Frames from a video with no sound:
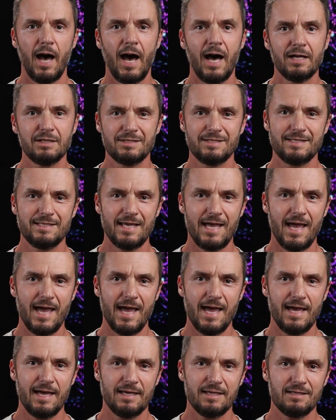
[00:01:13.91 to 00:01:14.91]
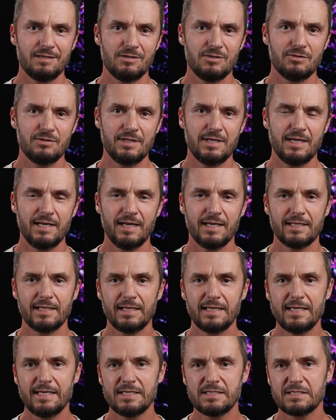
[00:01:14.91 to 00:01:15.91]
I'd say you need at
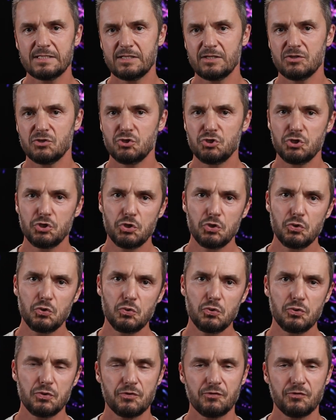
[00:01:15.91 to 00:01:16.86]
least two,